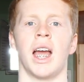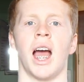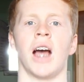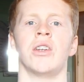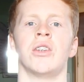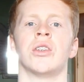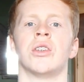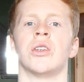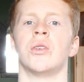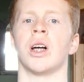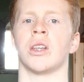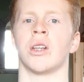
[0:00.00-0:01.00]
how you should
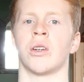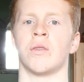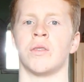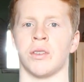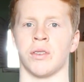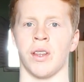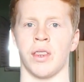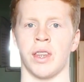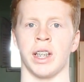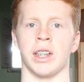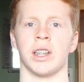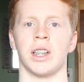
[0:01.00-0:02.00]
do a lot of different
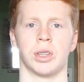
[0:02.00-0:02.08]
things.